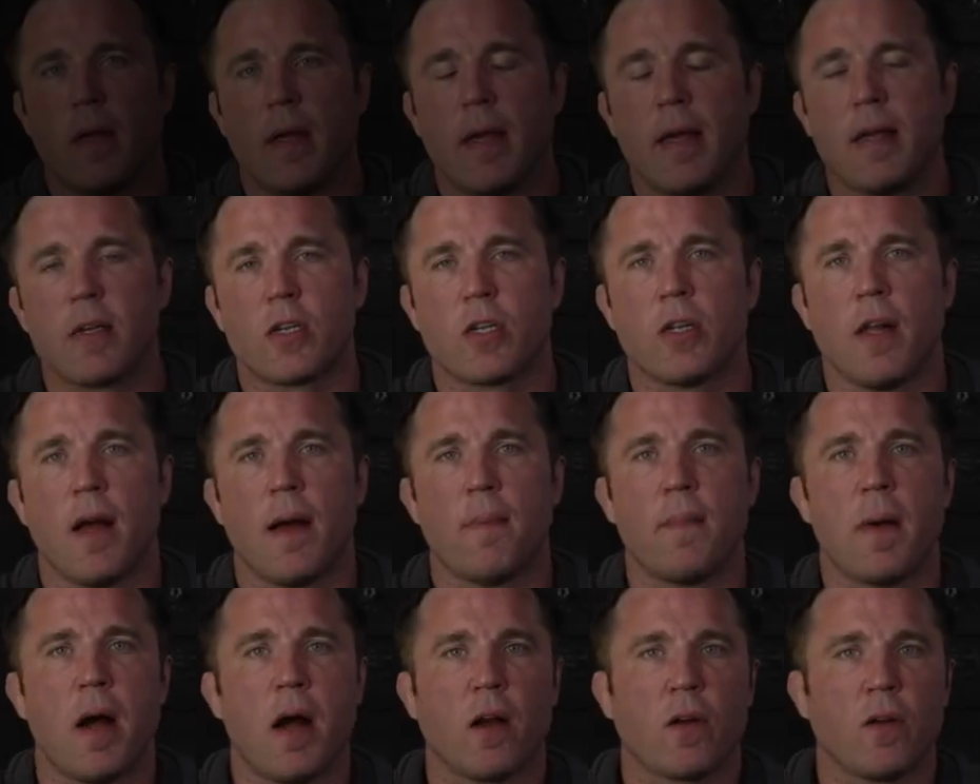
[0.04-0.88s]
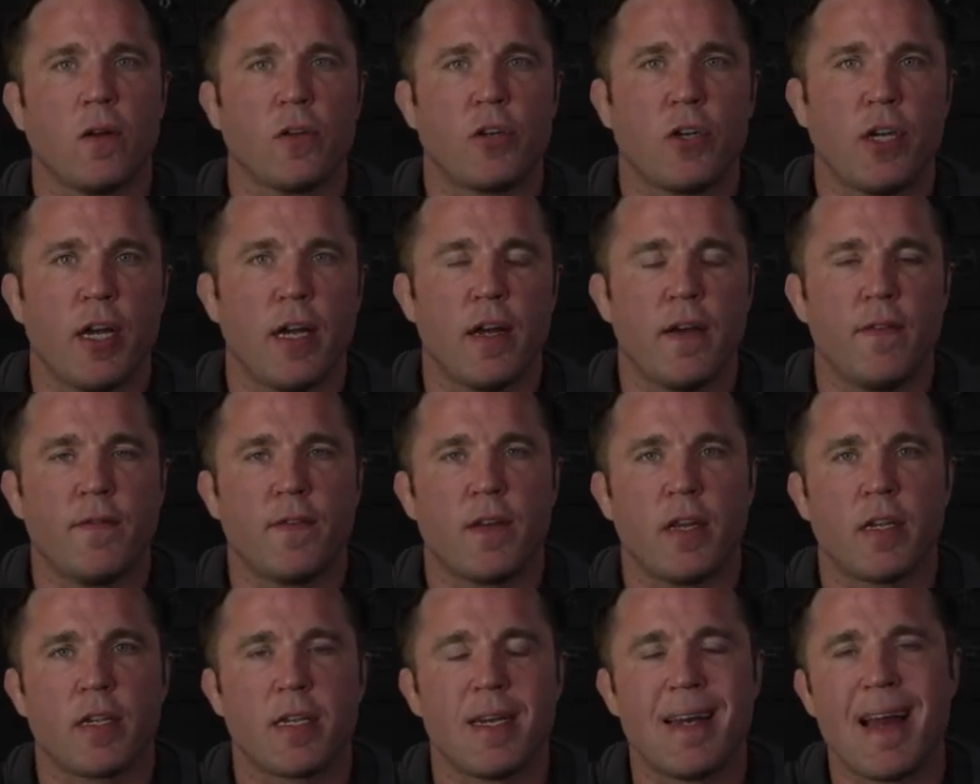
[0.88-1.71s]
Islam Makhachev
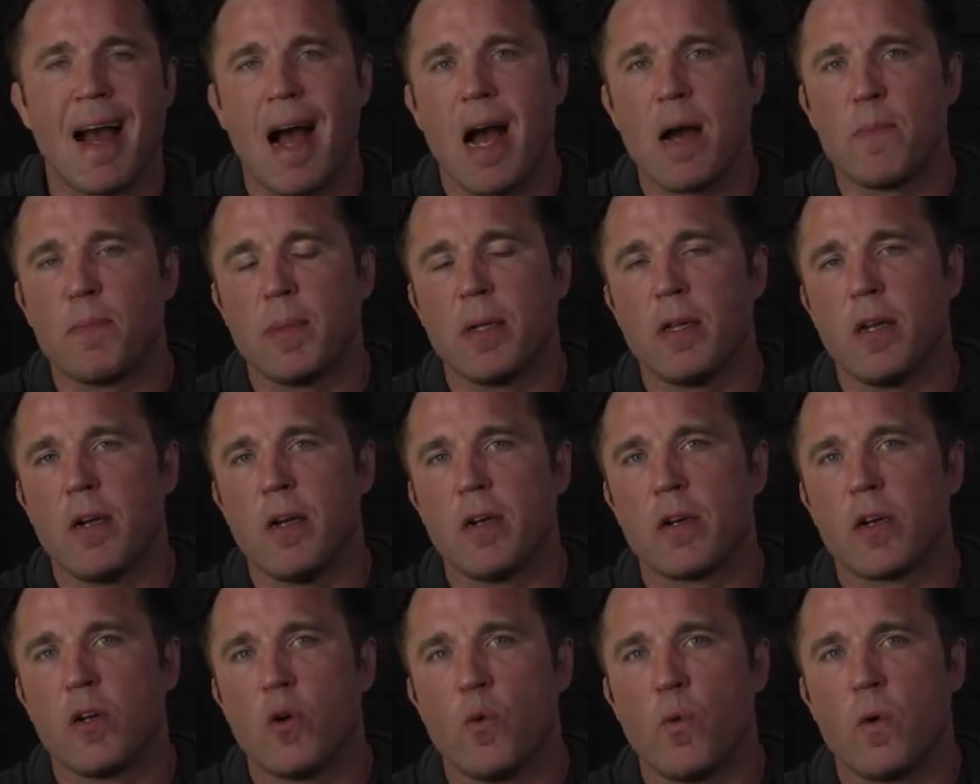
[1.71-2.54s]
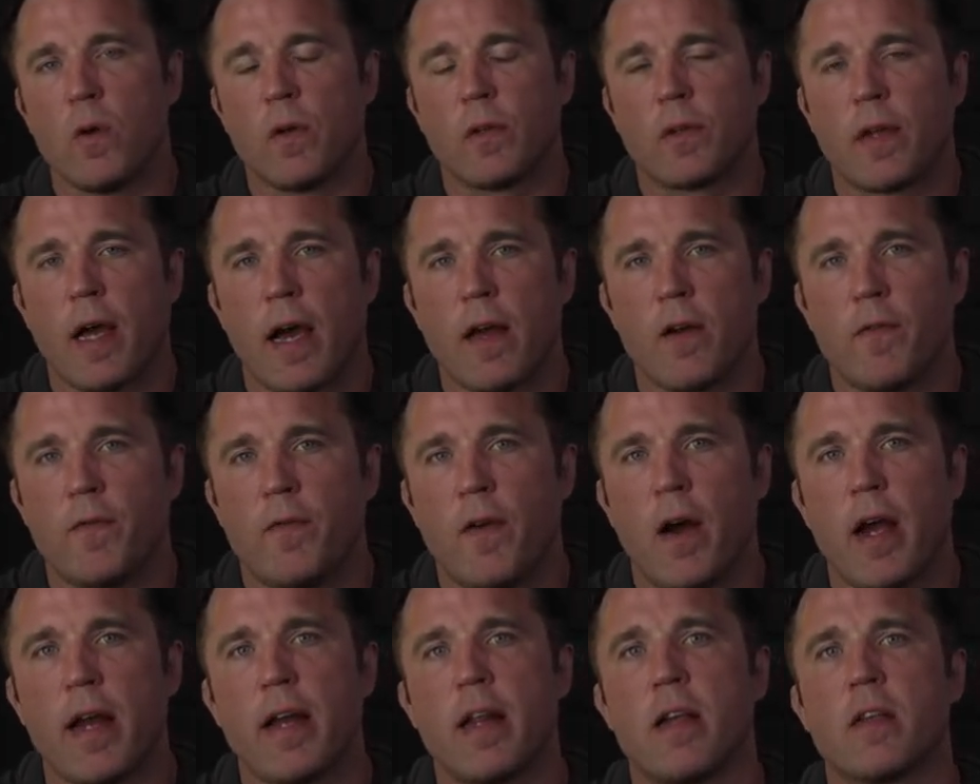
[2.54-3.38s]
does not belong in a world title
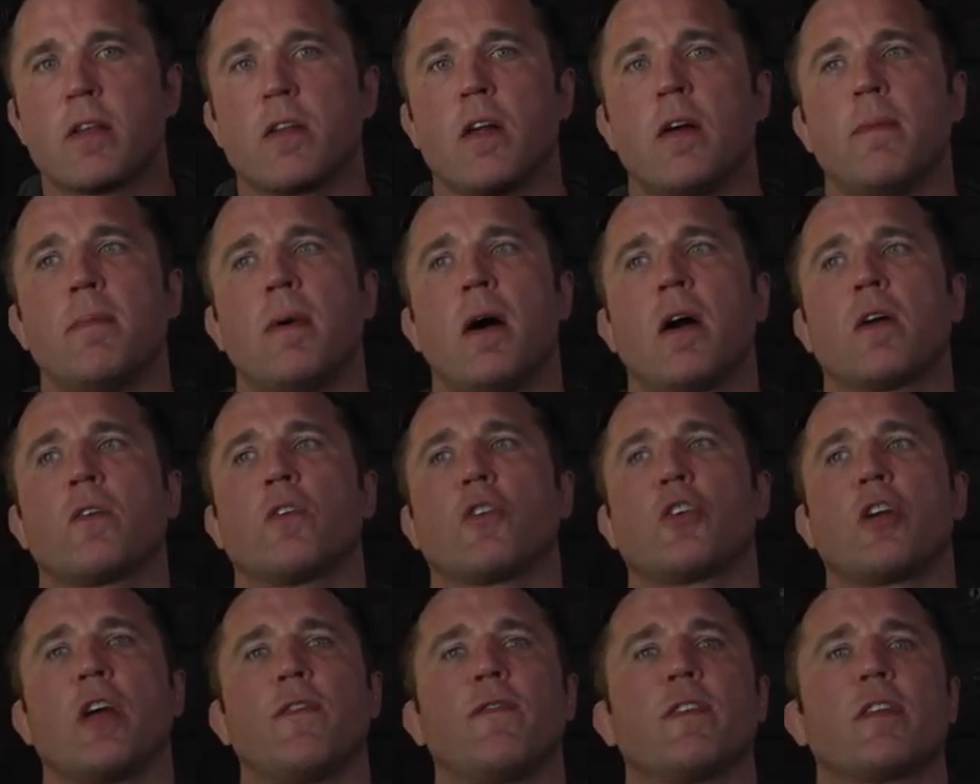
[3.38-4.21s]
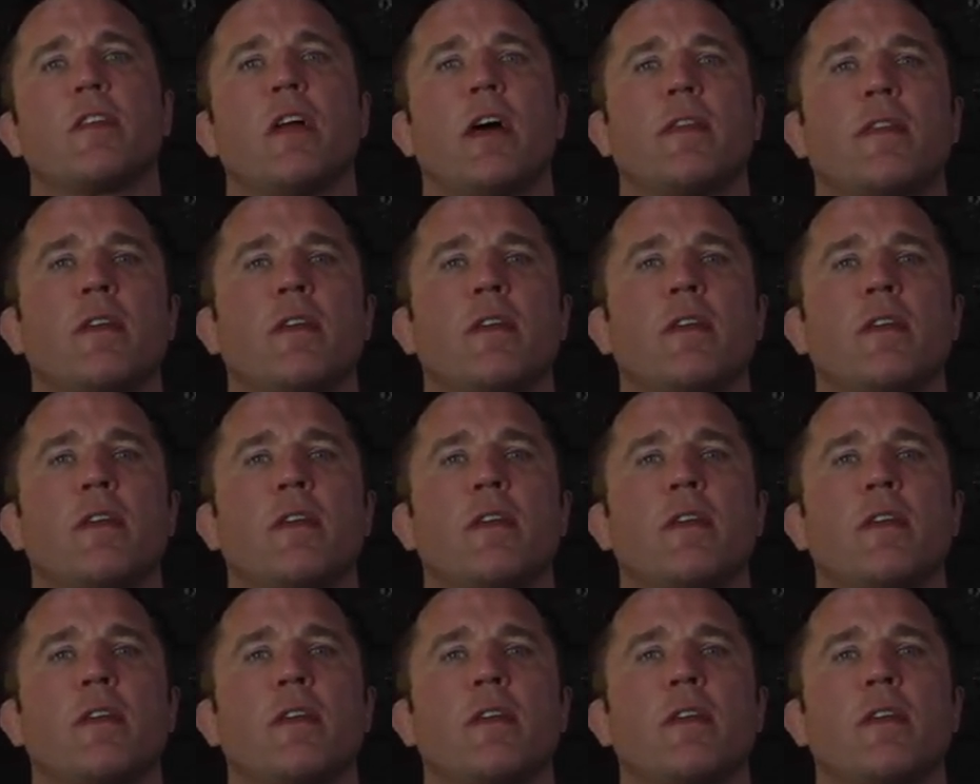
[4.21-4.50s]
fight. Islam Makhachev is not